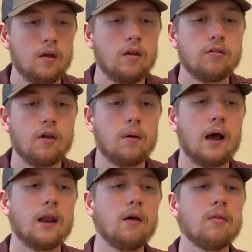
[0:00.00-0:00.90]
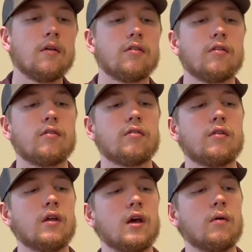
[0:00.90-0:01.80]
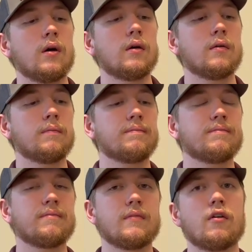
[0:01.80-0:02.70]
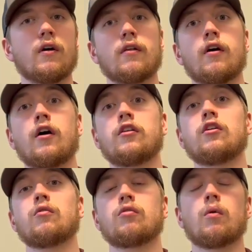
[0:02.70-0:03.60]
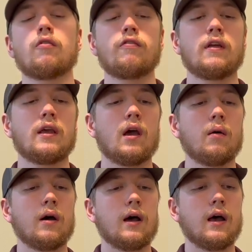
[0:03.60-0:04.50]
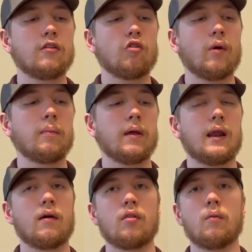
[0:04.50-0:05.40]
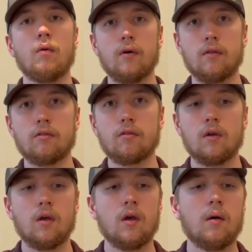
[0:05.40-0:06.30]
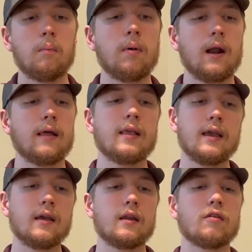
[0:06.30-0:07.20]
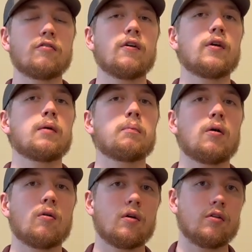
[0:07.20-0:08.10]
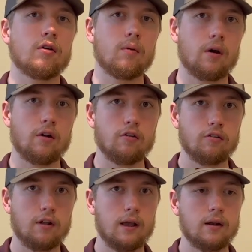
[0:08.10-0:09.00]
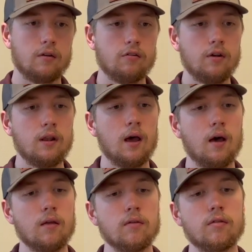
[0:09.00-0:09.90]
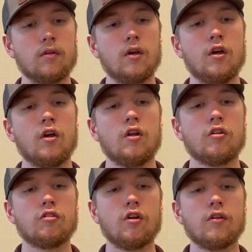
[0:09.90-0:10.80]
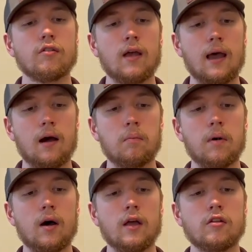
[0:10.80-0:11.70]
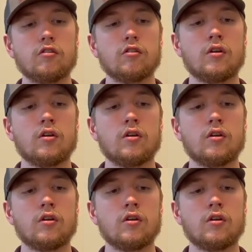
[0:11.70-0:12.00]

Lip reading: So I know this is, a rather unusual video. I enjoy being out in the woods, but I think it is very important to understand and realize just how much,